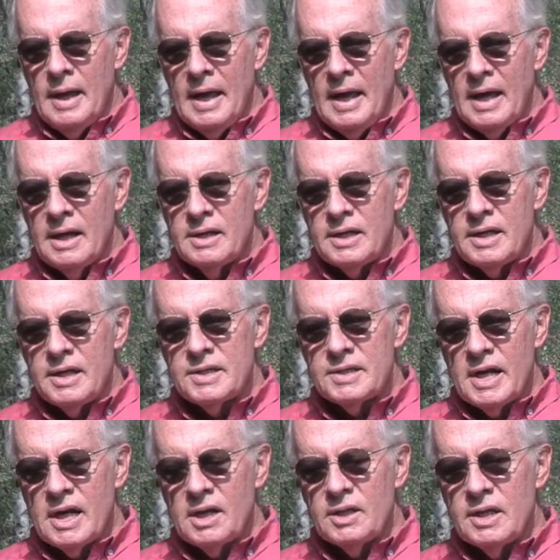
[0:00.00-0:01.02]
And he
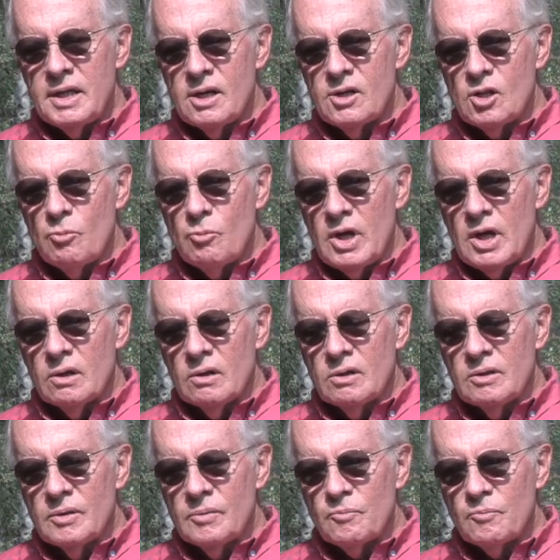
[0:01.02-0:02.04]
said at the end of the meal,
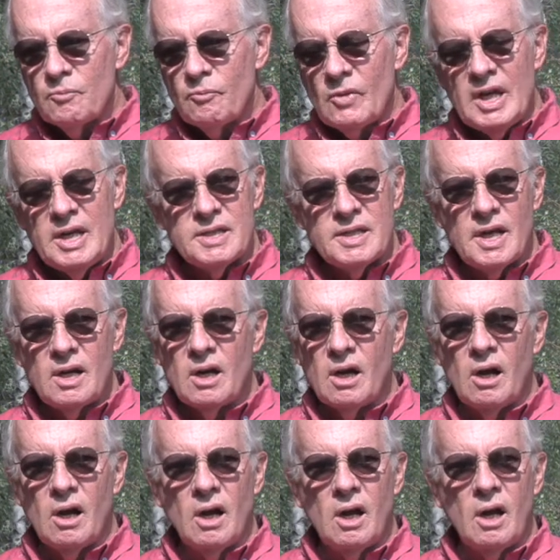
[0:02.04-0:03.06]
he said,
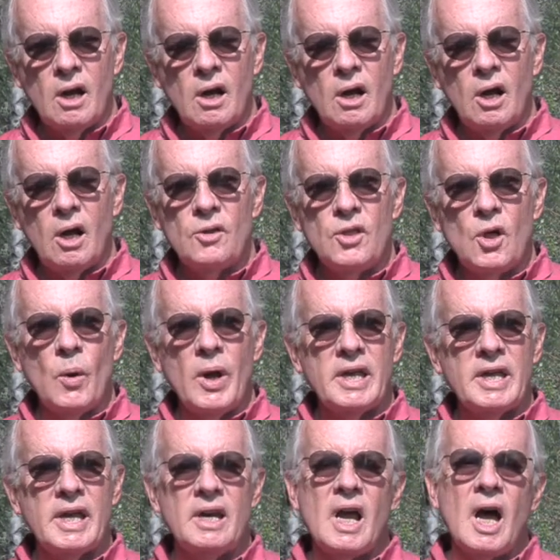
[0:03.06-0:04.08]
though I
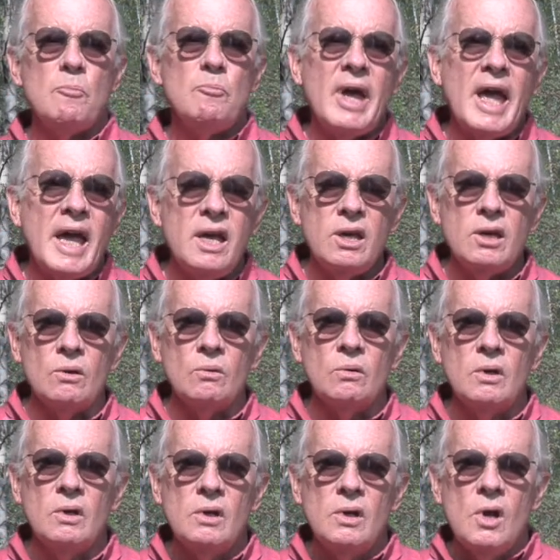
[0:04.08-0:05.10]
cannot pay you
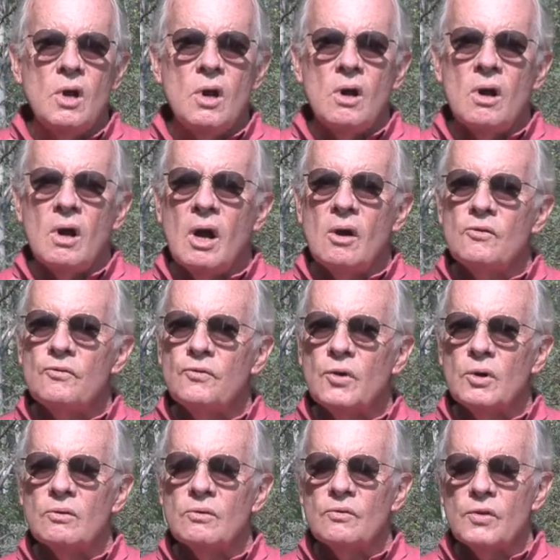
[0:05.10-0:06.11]

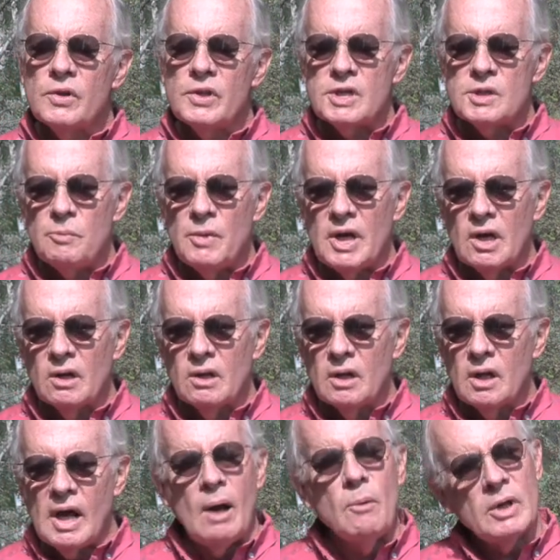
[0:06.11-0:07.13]
for this meal,
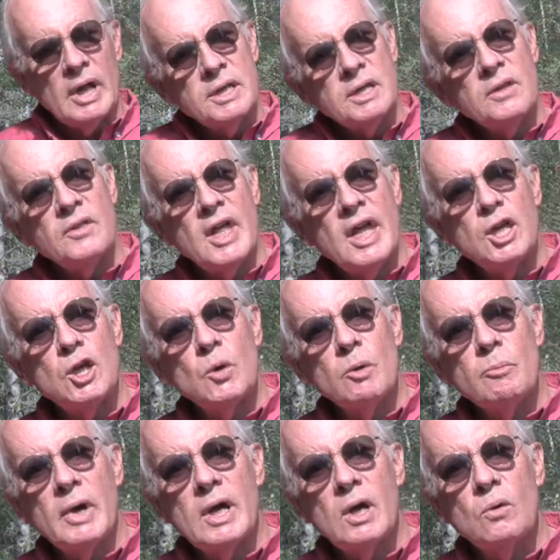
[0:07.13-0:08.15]
I would like to thank you in
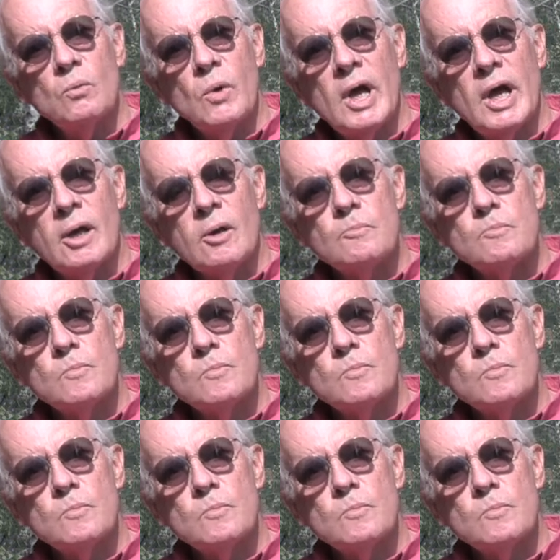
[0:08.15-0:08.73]
my own way.